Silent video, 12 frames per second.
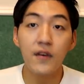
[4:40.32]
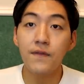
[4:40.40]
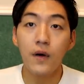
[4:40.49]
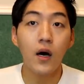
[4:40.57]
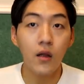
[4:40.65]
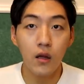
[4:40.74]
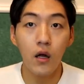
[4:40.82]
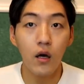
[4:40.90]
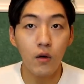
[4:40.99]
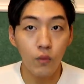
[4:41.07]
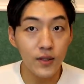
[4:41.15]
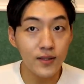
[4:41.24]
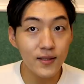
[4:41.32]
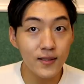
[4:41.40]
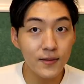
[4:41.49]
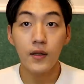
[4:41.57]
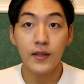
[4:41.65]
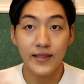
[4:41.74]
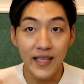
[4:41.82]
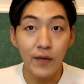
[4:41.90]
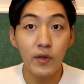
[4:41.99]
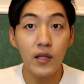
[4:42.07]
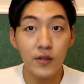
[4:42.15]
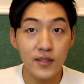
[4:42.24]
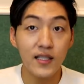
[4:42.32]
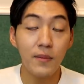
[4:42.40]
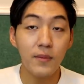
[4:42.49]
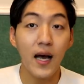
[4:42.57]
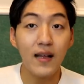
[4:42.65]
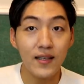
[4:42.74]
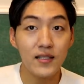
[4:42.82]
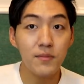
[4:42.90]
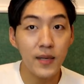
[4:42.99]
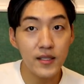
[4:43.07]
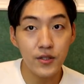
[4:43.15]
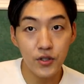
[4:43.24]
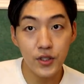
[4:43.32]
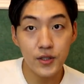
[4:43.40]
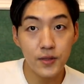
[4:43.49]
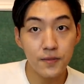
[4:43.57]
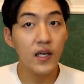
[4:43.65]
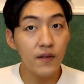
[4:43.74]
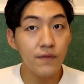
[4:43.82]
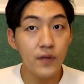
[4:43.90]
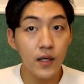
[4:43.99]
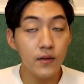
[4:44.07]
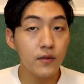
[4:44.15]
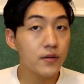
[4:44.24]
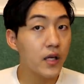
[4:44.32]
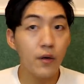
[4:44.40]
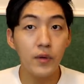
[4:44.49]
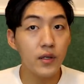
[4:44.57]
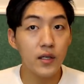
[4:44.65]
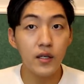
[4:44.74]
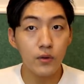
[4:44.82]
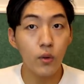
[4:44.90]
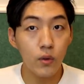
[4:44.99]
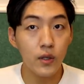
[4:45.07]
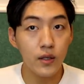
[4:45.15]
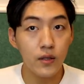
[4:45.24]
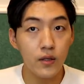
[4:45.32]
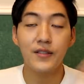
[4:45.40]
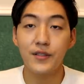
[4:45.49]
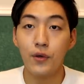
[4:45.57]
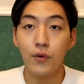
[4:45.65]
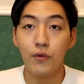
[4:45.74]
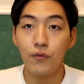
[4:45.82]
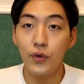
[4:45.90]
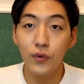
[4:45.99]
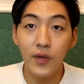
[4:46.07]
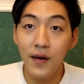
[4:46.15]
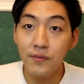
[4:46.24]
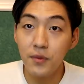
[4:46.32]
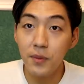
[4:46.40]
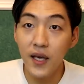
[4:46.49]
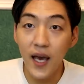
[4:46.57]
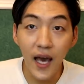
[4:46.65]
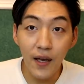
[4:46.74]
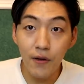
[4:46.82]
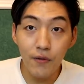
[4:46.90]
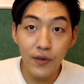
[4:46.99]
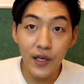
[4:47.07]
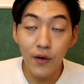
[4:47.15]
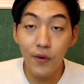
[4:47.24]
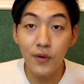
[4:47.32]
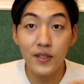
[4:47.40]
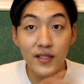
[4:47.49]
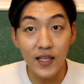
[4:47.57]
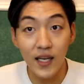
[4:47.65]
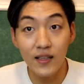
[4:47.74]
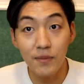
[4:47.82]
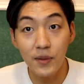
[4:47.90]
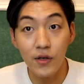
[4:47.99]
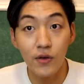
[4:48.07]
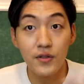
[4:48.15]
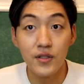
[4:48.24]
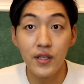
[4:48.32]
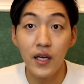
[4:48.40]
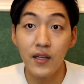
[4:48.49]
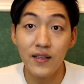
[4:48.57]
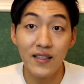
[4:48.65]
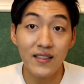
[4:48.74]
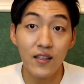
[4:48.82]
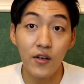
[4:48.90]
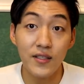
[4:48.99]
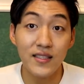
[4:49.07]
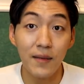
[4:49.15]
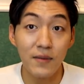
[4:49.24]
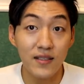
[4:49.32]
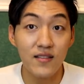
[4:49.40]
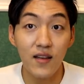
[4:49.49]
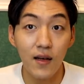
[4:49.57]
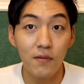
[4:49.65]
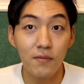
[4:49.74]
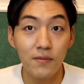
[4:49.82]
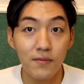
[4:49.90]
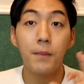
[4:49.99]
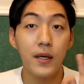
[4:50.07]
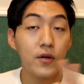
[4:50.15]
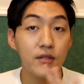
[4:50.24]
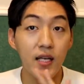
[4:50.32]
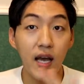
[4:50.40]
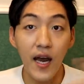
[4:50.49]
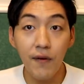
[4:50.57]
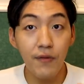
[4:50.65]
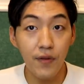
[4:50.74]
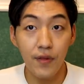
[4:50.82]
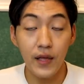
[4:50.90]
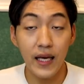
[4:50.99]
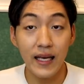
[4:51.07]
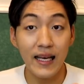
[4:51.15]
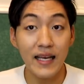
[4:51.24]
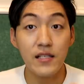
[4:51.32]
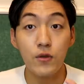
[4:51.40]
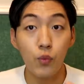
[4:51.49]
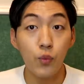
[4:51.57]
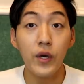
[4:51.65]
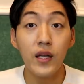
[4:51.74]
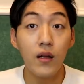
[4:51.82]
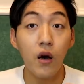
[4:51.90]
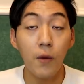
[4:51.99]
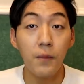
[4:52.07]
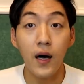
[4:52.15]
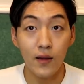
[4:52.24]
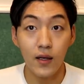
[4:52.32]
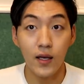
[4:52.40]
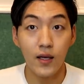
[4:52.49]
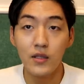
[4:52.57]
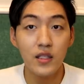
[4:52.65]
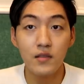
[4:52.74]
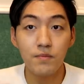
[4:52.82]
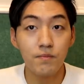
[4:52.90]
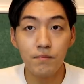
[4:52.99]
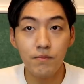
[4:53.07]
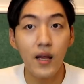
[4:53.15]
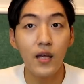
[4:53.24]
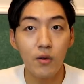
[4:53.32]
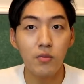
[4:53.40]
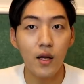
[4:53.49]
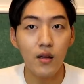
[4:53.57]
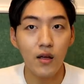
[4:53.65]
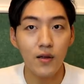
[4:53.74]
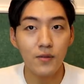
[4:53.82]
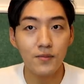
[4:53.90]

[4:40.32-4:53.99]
If Allah wants, they will accept Allah's messages. If not, they will ignore it. So we don't have to be angry or sad because they didn't accept Islam. Because everything is will of Allah. It's plan of Allah.